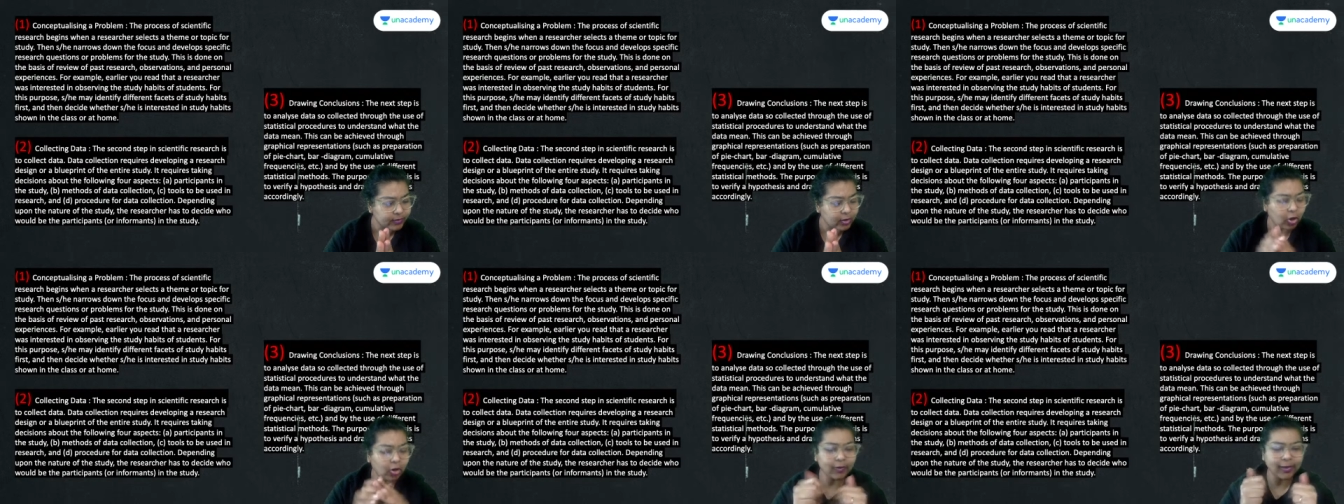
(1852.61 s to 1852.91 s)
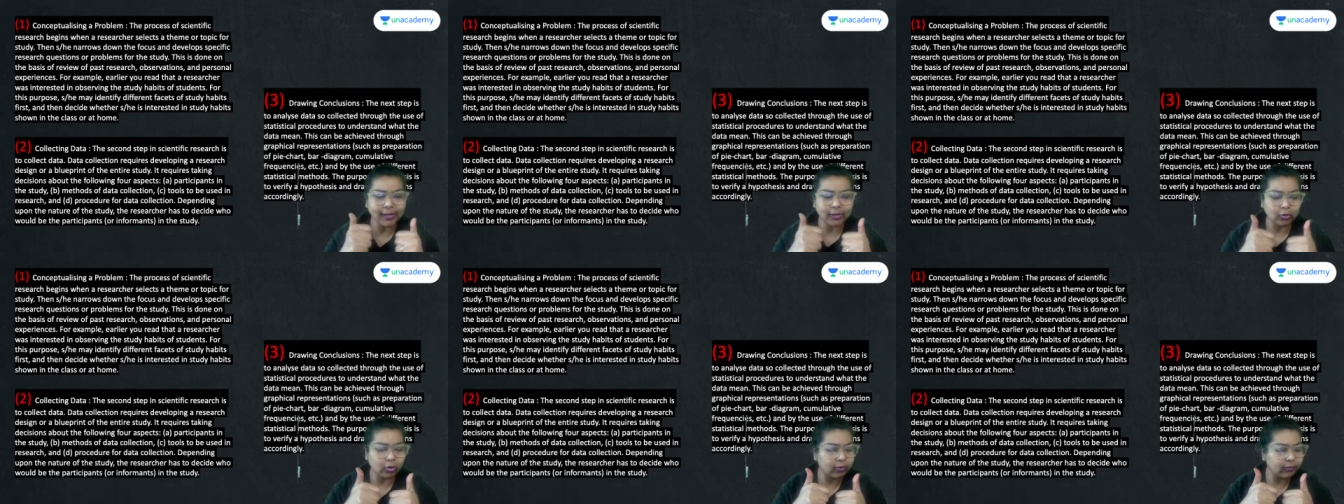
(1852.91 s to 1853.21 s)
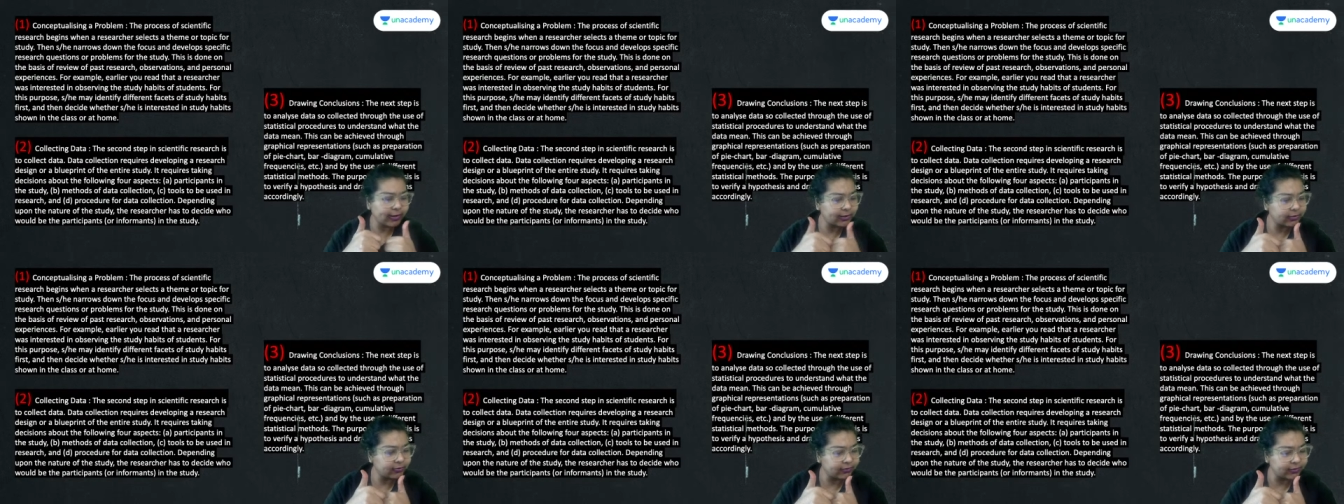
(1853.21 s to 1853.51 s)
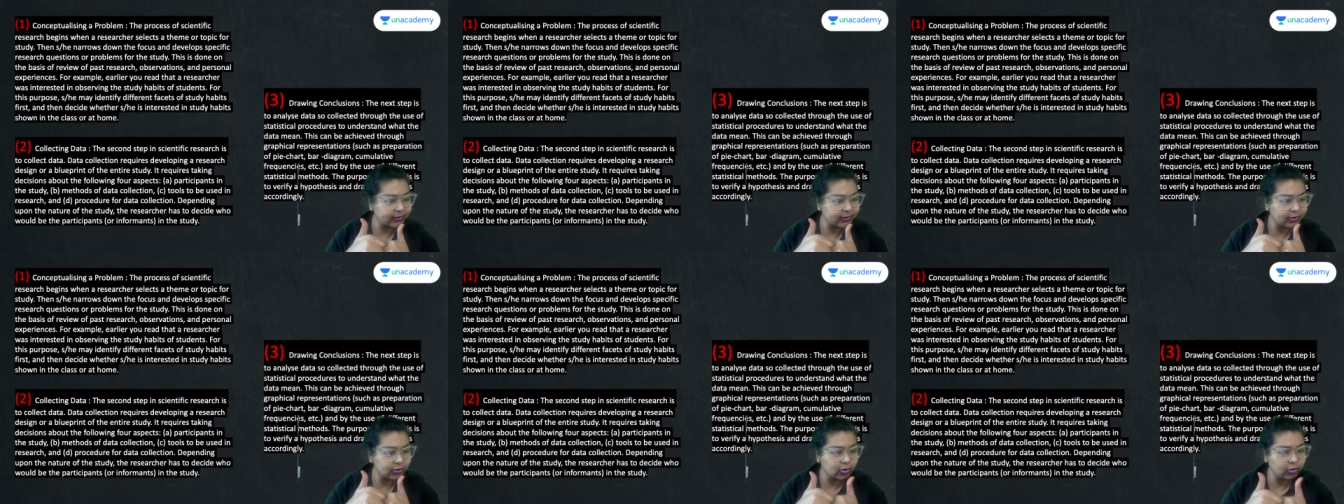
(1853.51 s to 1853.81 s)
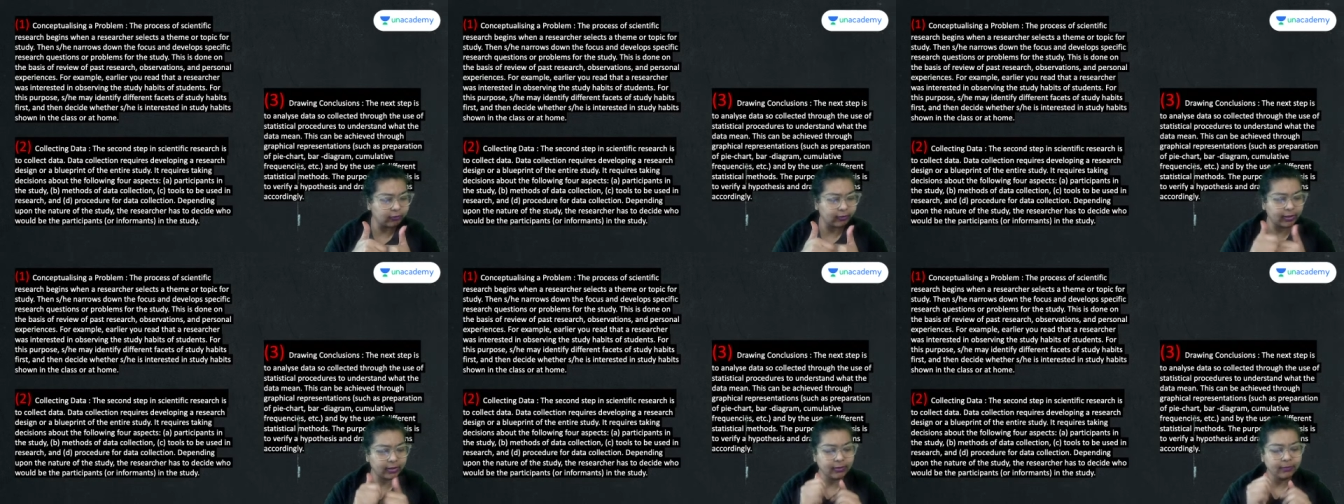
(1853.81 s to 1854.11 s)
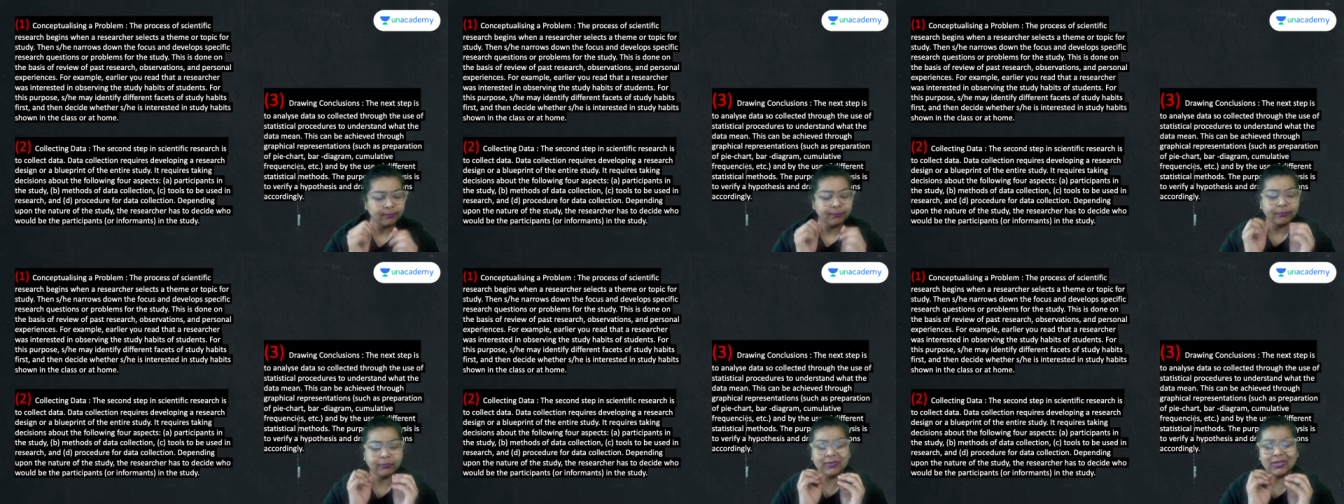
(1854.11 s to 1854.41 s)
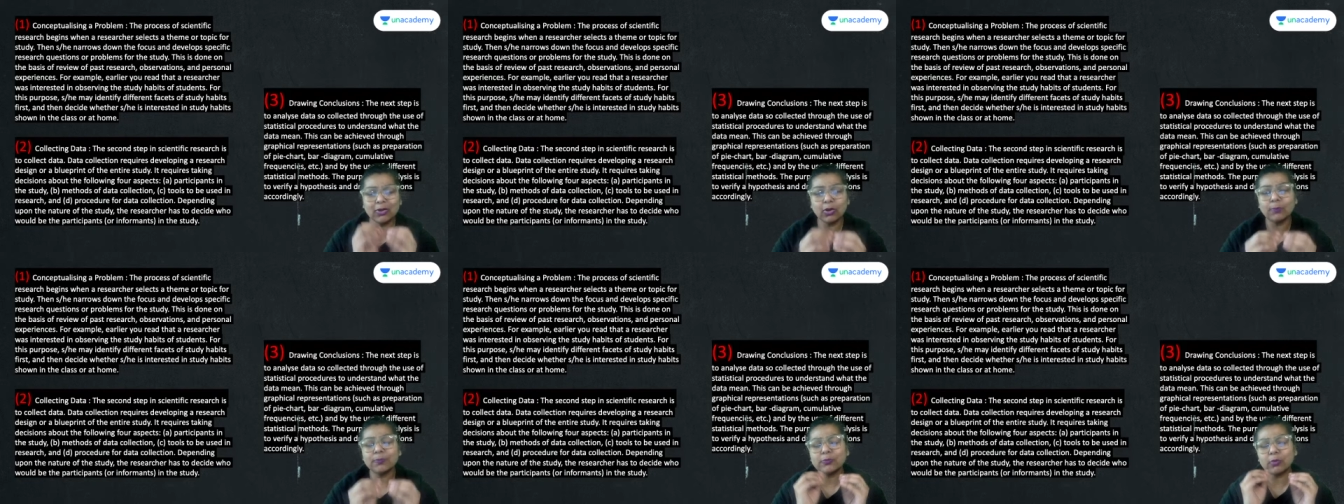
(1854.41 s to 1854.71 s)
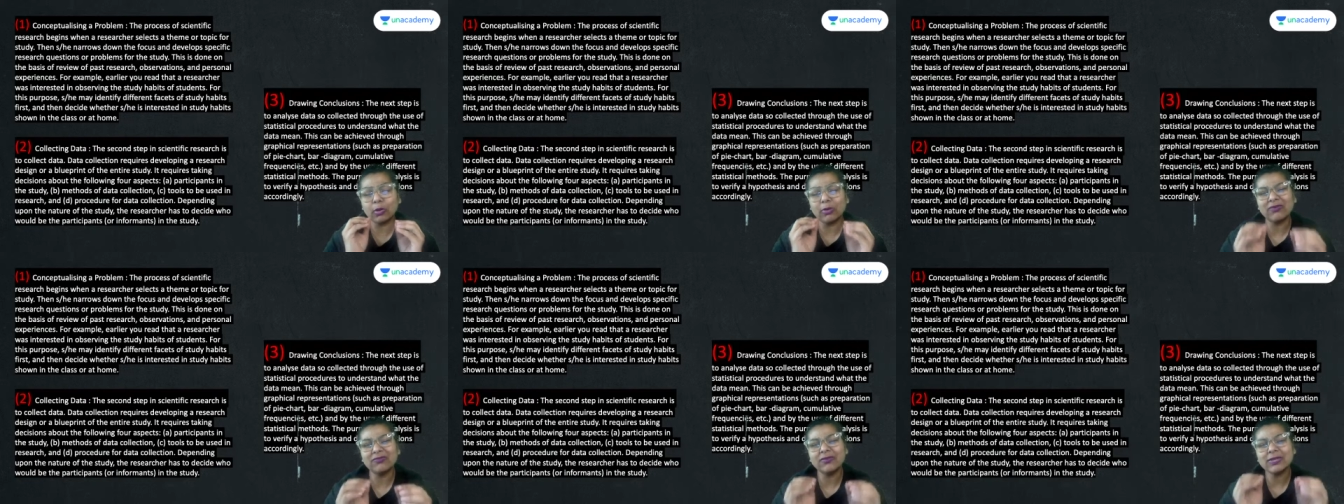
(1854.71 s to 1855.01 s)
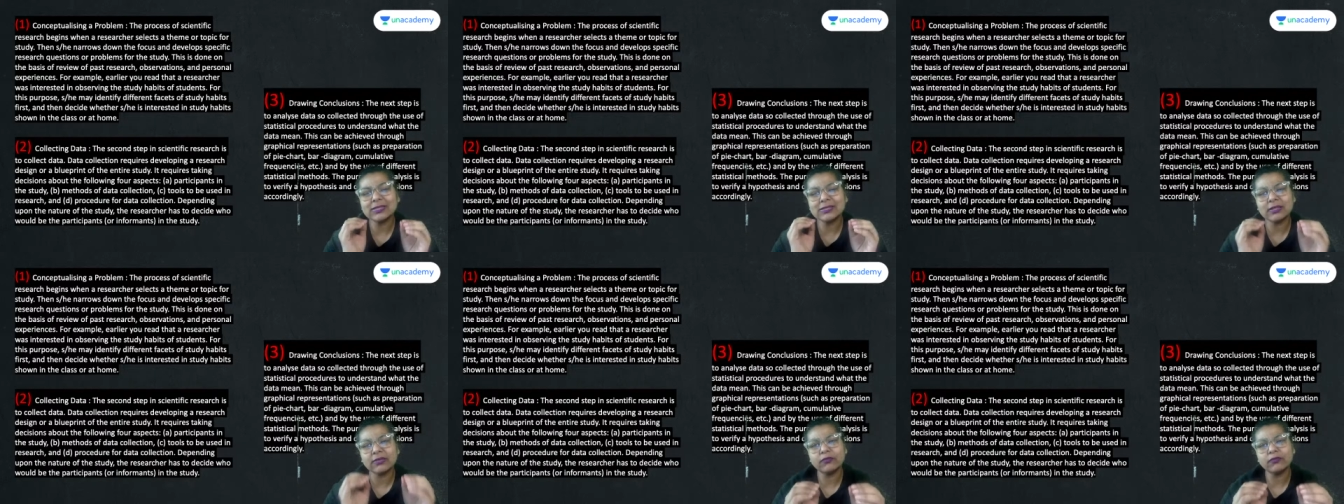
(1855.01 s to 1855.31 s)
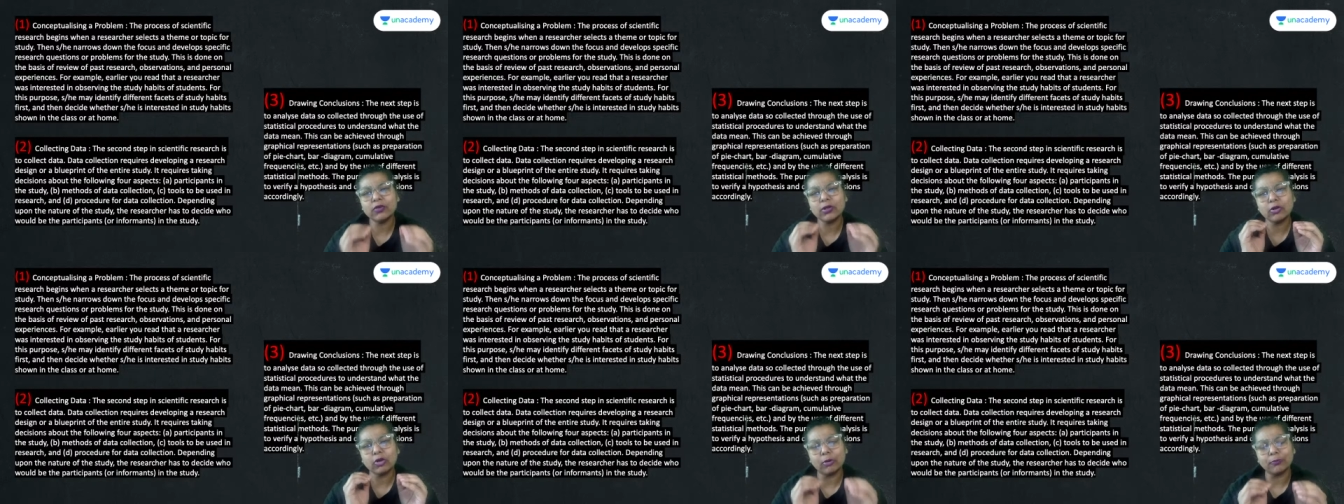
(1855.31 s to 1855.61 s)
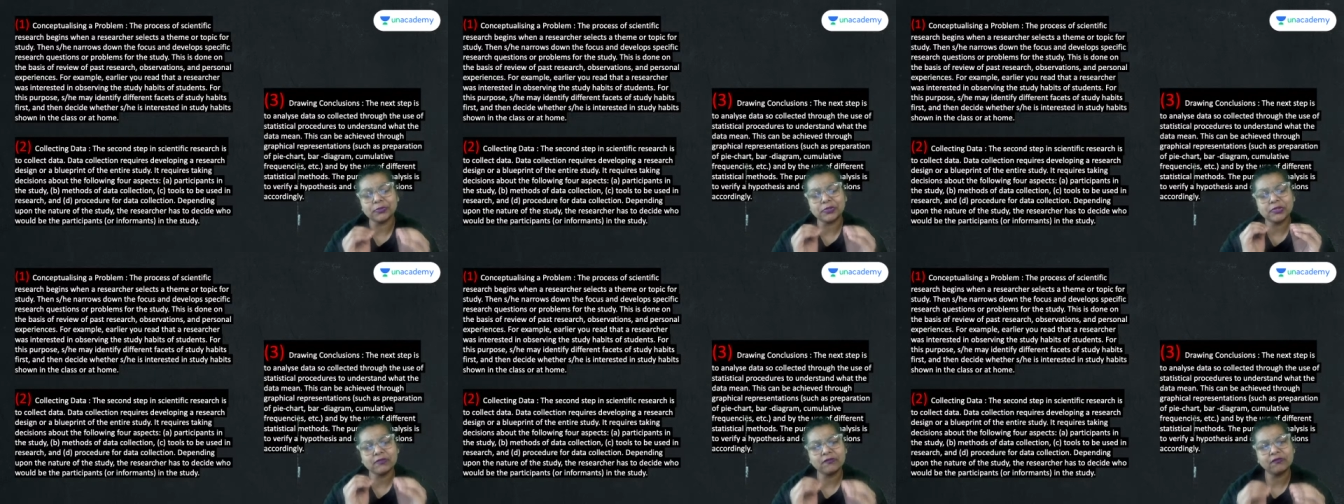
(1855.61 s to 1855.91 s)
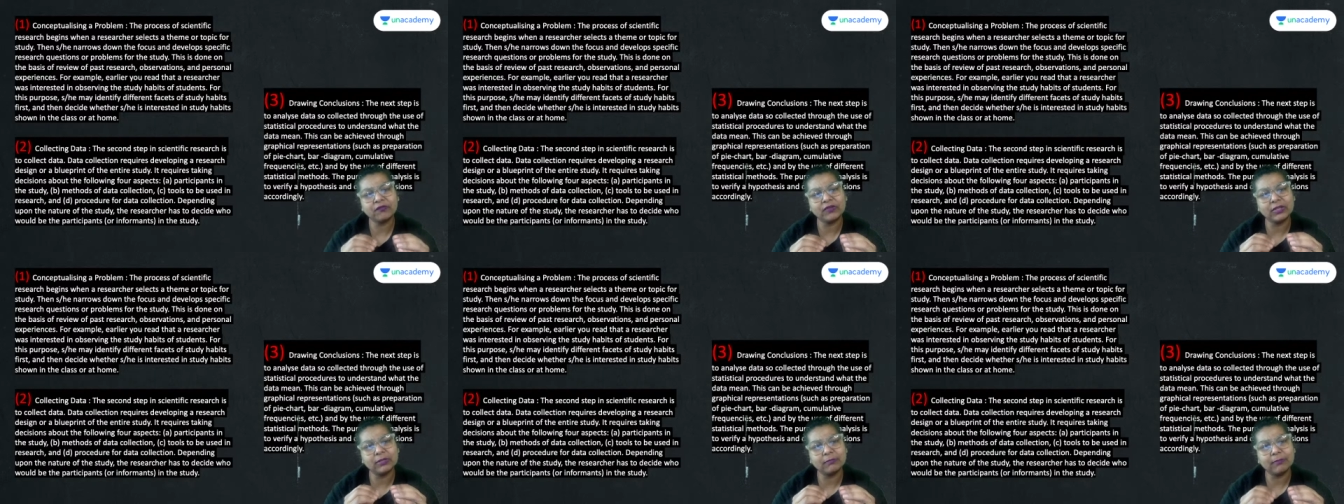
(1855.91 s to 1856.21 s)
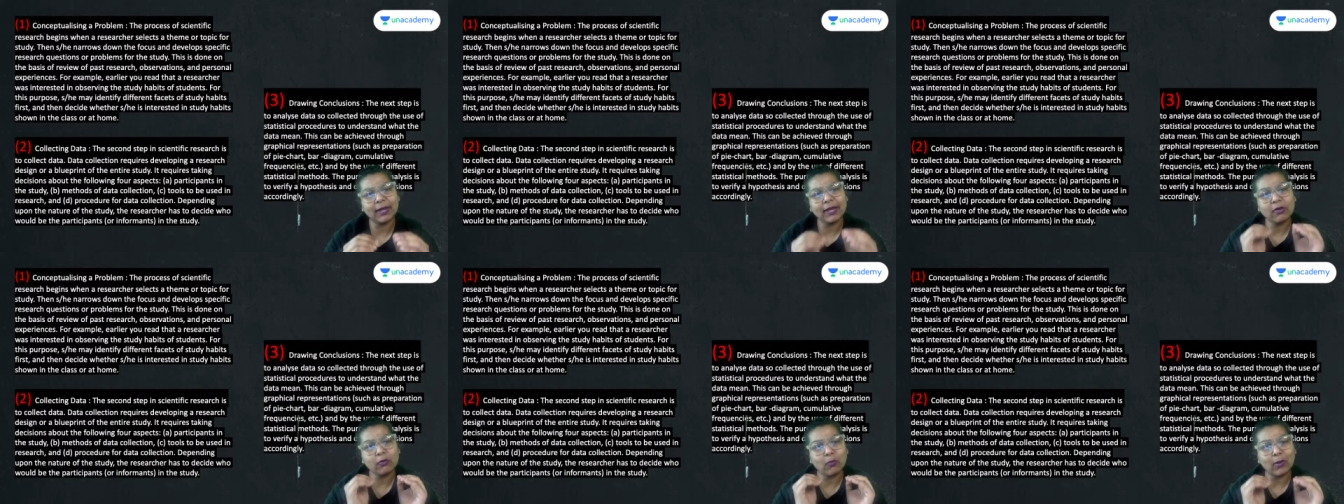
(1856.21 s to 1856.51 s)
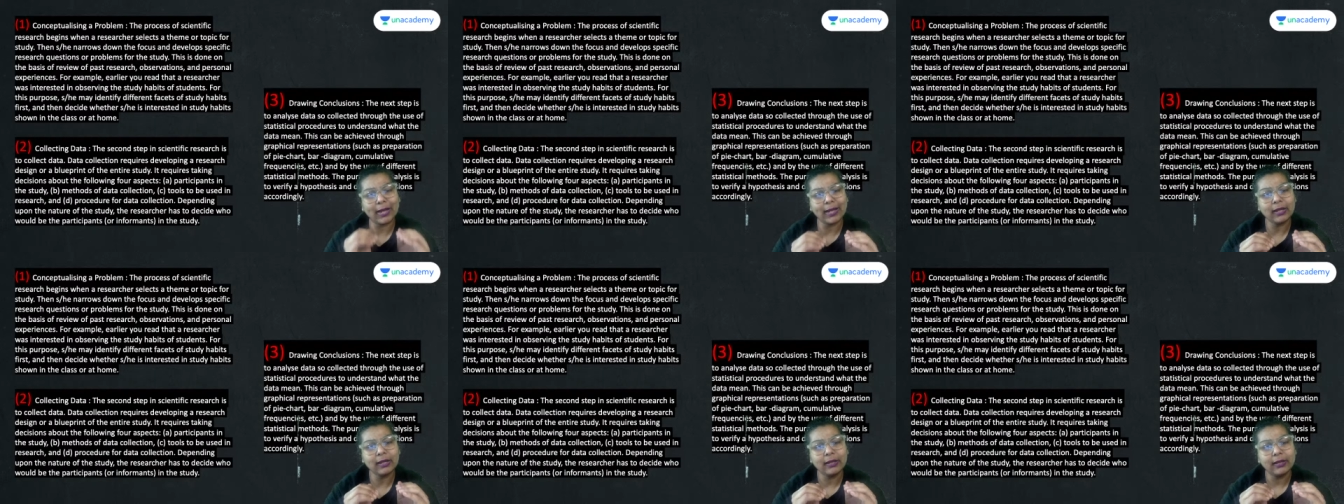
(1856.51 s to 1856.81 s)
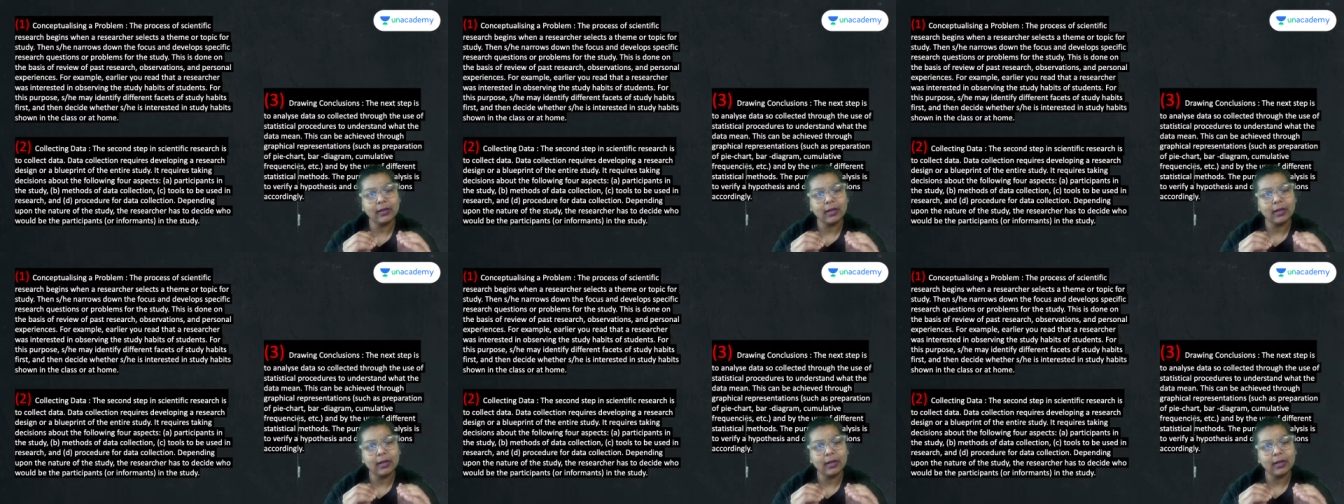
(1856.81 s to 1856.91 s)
All right, Kriti, all right. They always give you an option of feedback. Why?